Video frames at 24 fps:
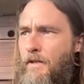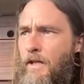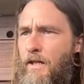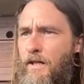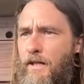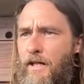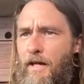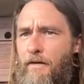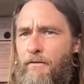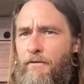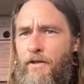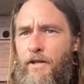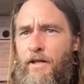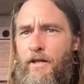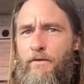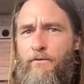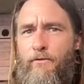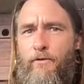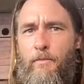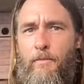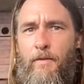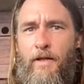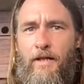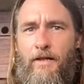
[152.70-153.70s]
like everything
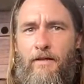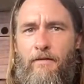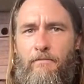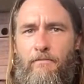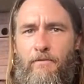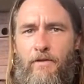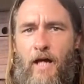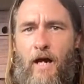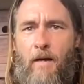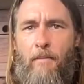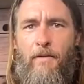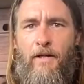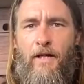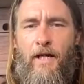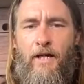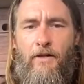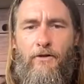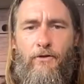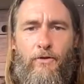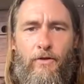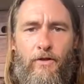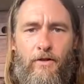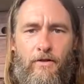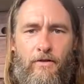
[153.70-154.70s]
from like
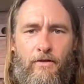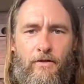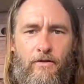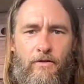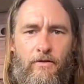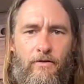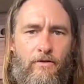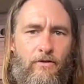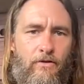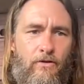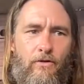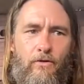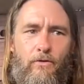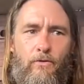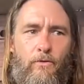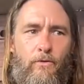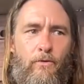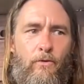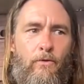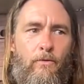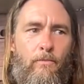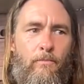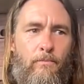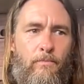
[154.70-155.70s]
dominatrixes
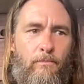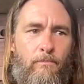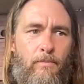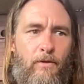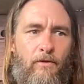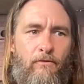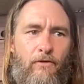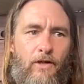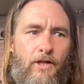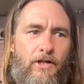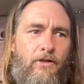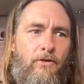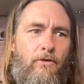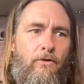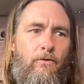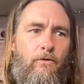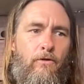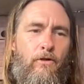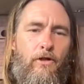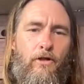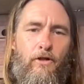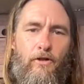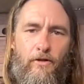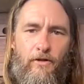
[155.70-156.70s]
to
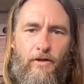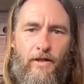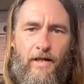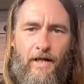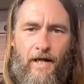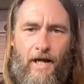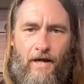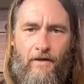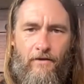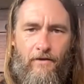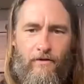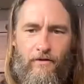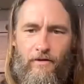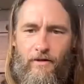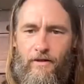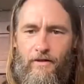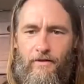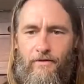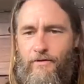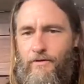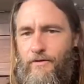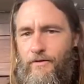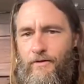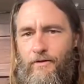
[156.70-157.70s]
professional curling
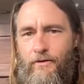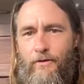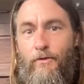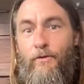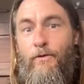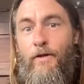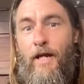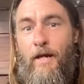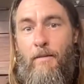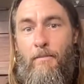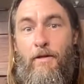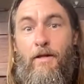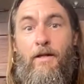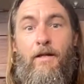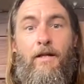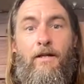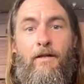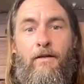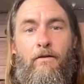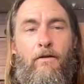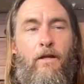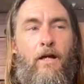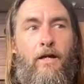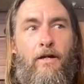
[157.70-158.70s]
athletes to you name it,
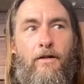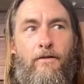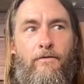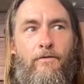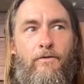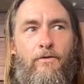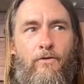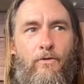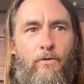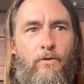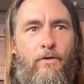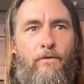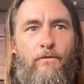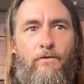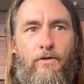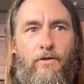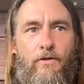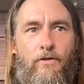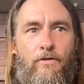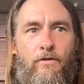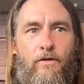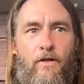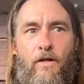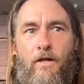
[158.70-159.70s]
like a lot of sort of
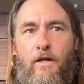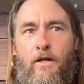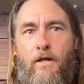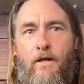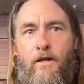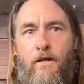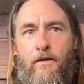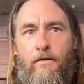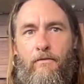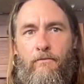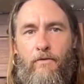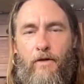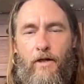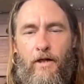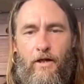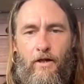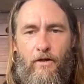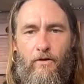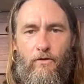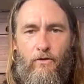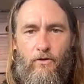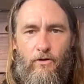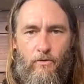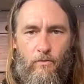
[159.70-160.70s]
just very
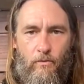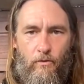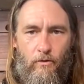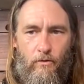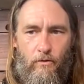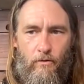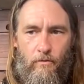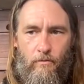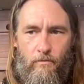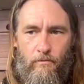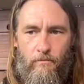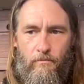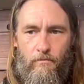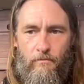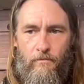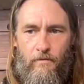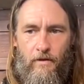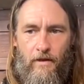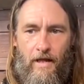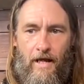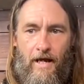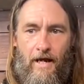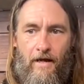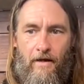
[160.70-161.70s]
unusual
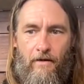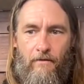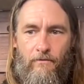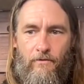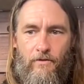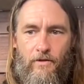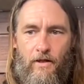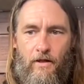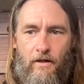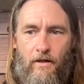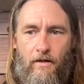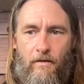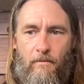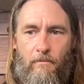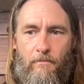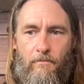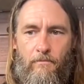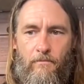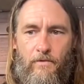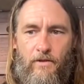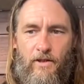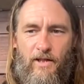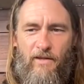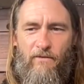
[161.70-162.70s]
lives.
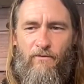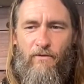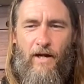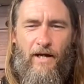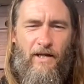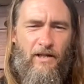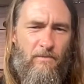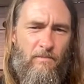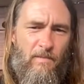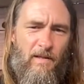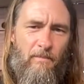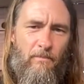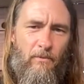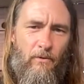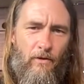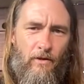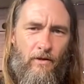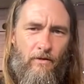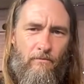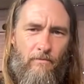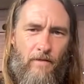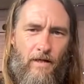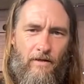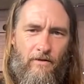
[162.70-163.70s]
So he finds people
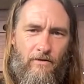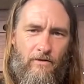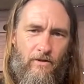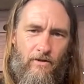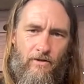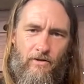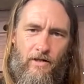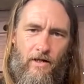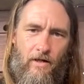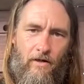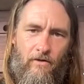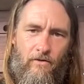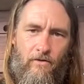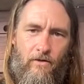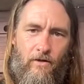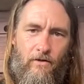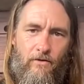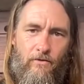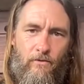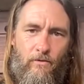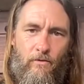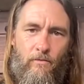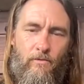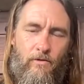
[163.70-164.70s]
and sits down and
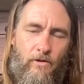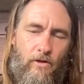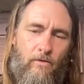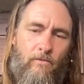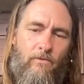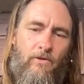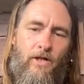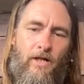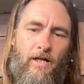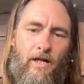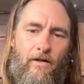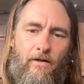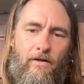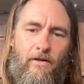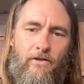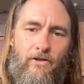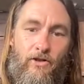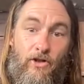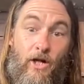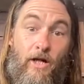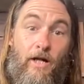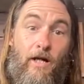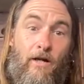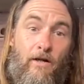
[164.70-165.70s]
talks to them. So check out
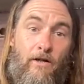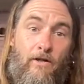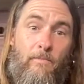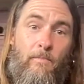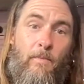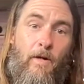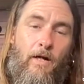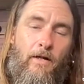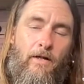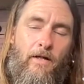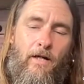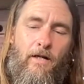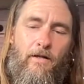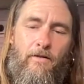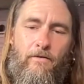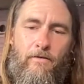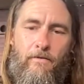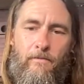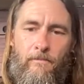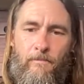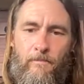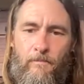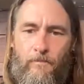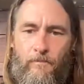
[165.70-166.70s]
his podcast.